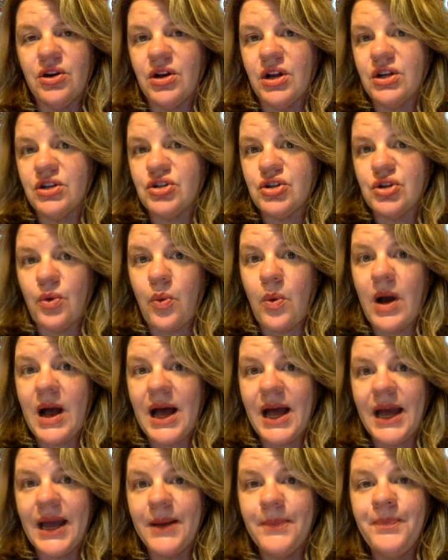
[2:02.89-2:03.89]
not sure
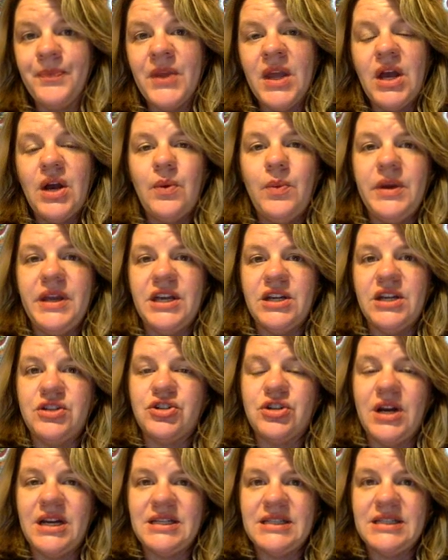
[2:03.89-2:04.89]
why, we can
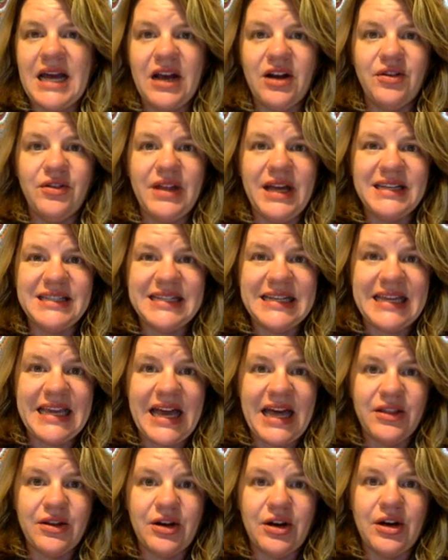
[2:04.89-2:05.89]
try to tackle that
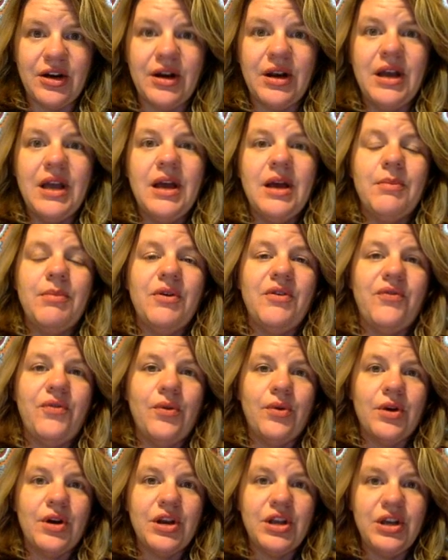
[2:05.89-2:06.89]
together
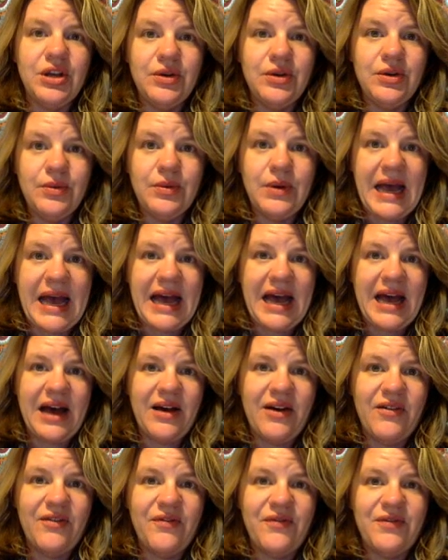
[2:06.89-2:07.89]
before you
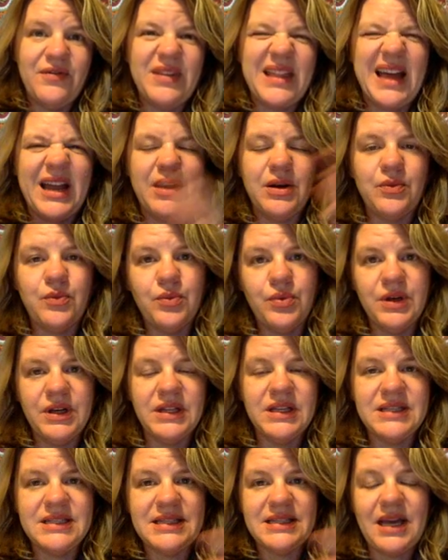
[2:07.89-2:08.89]
have that
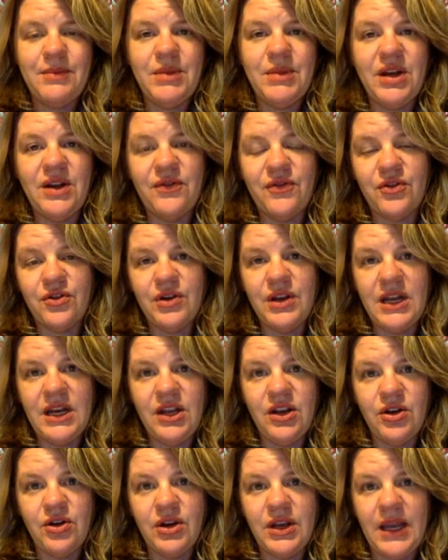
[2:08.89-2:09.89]
real assignment of
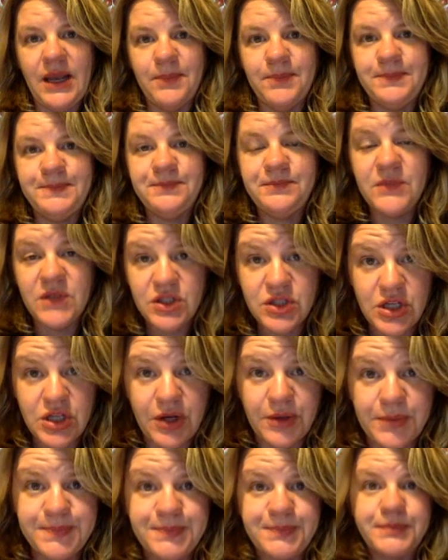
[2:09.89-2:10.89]
creating your game.
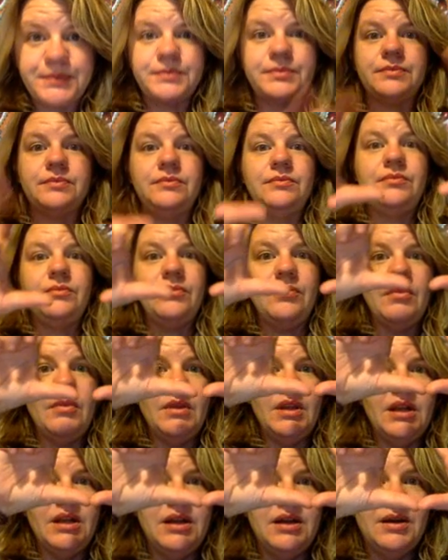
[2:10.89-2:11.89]
So,
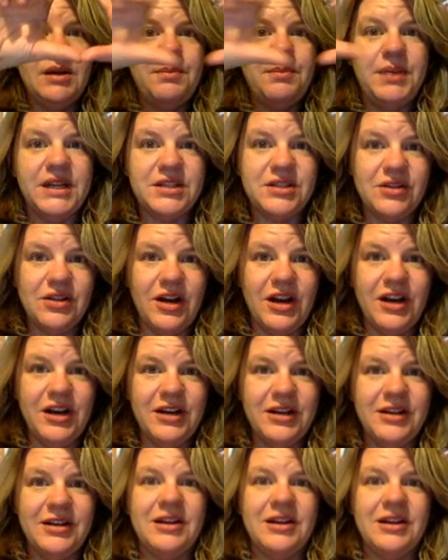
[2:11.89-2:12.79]
pixel art,